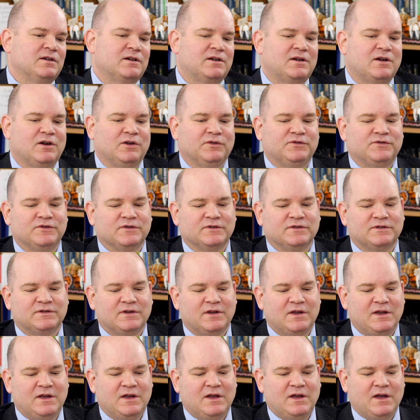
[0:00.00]
cultures
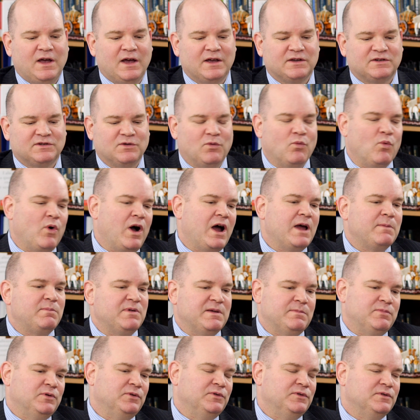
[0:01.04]
as to why
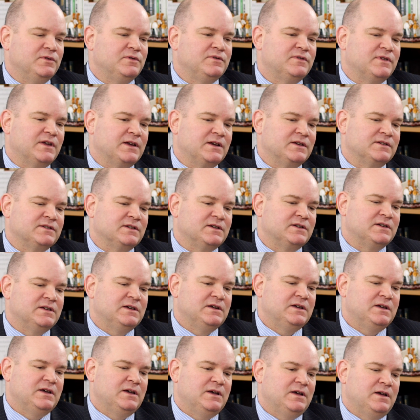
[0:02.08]
people do things. And
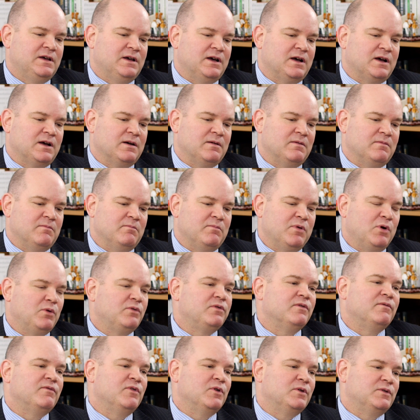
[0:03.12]

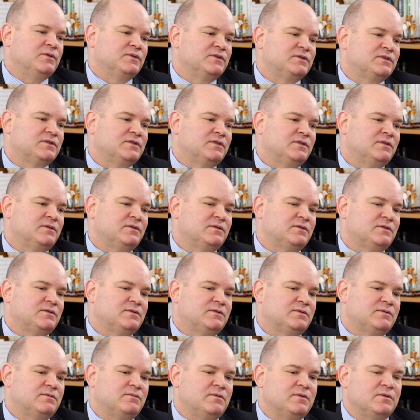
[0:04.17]
both of those
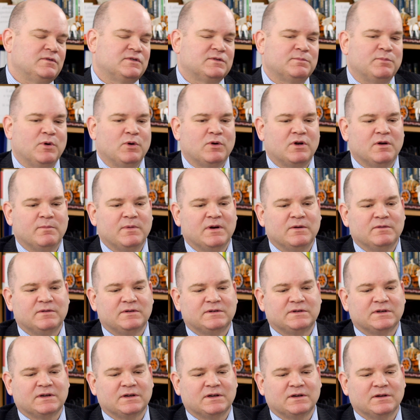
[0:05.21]
spoke
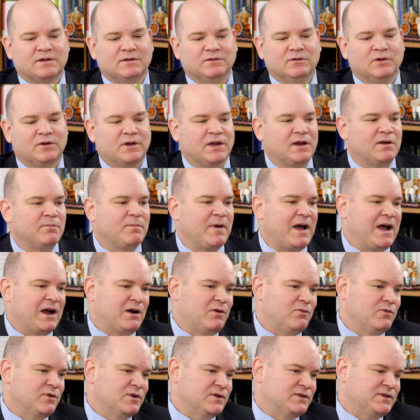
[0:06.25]
about looking
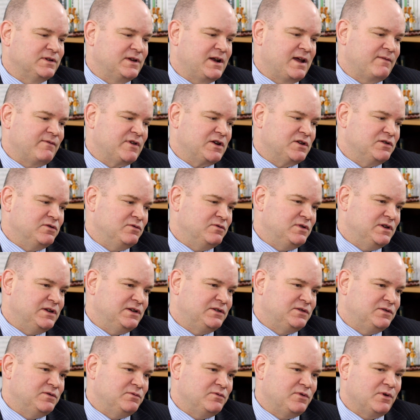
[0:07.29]
backwards and having duty
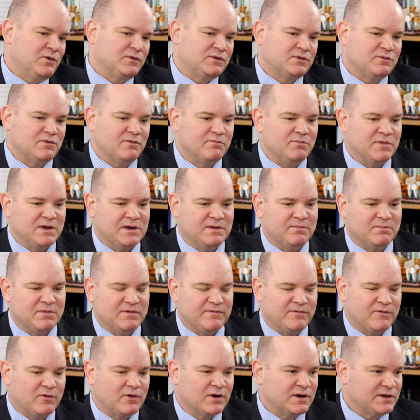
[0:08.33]
to those who have been
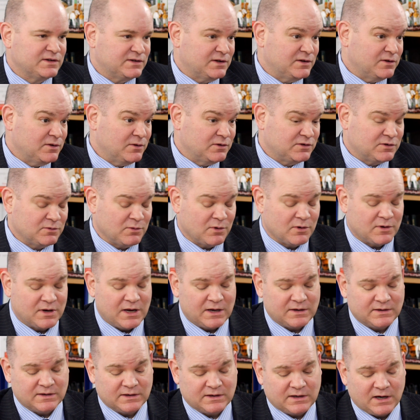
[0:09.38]
before us and those who are
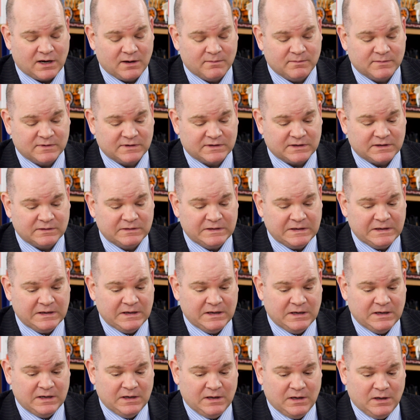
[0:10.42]
yet to come. So
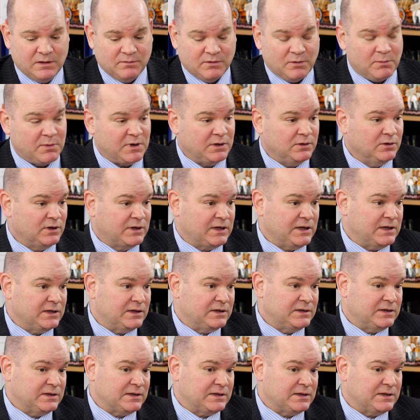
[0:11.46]
when we look at